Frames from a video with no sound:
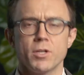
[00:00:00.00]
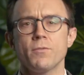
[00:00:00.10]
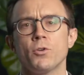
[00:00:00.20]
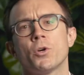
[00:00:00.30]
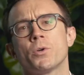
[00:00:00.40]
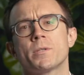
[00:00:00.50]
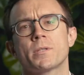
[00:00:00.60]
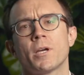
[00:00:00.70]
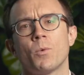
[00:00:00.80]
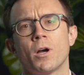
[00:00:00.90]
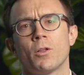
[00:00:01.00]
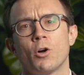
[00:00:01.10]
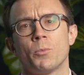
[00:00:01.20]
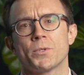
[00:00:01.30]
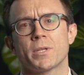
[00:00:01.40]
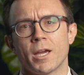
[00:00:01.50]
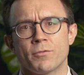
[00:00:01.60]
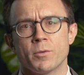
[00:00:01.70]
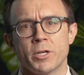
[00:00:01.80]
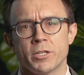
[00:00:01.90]
you ever noticed that while almost
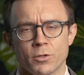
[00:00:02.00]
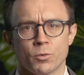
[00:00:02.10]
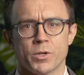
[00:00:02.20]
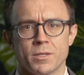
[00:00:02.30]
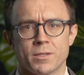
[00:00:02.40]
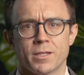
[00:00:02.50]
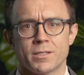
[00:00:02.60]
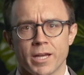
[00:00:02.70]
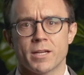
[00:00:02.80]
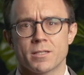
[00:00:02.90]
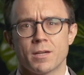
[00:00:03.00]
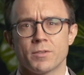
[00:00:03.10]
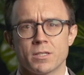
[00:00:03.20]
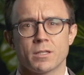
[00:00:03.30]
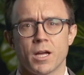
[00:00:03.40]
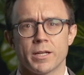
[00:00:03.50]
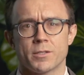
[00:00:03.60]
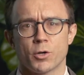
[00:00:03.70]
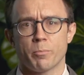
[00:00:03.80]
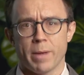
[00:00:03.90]
everybody agrees that text-heavy
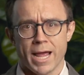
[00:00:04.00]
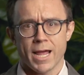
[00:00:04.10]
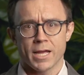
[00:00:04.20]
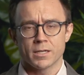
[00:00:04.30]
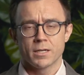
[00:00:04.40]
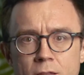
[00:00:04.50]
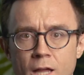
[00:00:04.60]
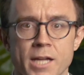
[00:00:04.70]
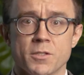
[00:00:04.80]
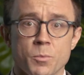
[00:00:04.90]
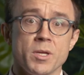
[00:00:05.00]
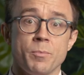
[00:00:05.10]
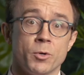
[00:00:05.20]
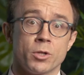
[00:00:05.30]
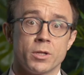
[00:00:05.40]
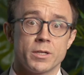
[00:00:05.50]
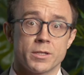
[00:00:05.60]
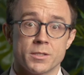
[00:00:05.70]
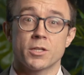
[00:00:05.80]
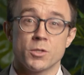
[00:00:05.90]
slides are bad, lots of people
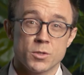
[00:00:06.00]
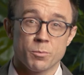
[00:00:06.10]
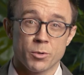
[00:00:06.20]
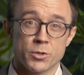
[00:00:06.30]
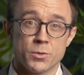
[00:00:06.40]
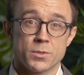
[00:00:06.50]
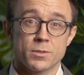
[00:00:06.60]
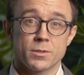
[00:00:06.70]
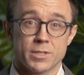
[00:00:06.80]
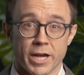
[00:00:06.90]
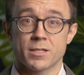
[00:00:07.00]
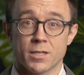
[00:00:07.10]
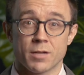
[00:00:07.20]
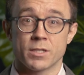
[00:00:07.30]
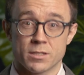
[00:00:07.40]
continue to produce text-heavy